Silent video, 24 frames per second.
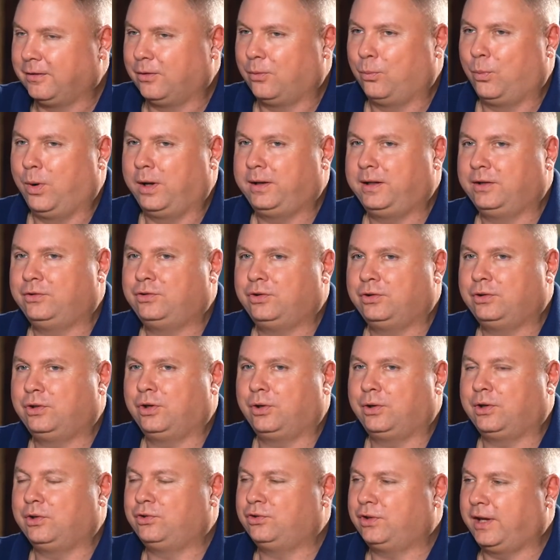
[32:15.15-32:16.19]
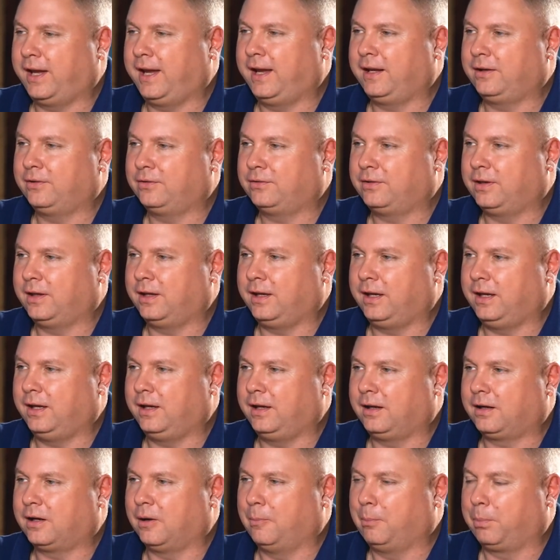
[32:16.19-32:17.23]
What did you do to change
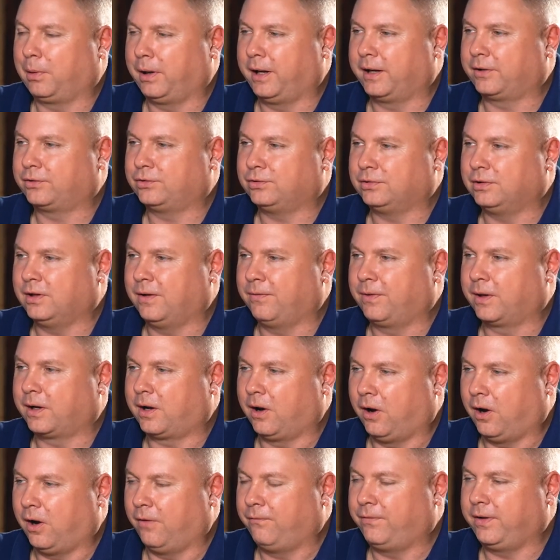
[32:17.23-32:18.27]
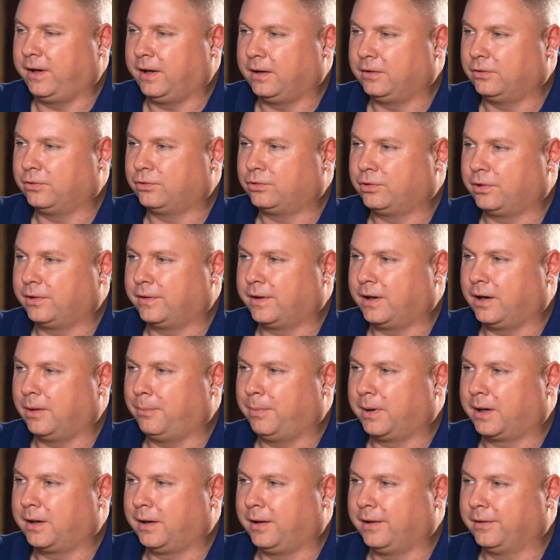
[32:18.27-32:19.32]
the complexion of the coffee industry there?
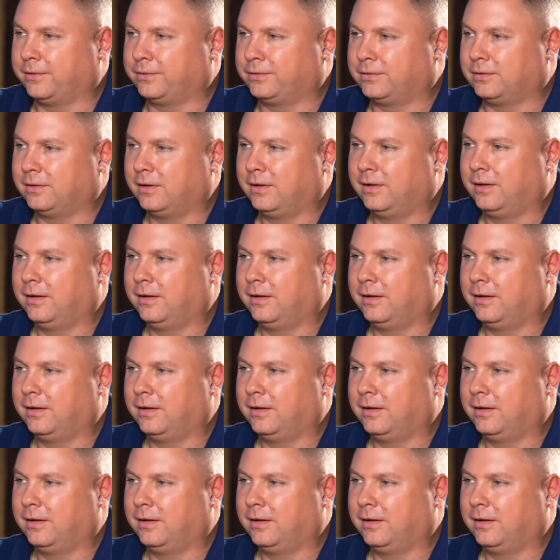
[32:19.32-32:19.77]
Because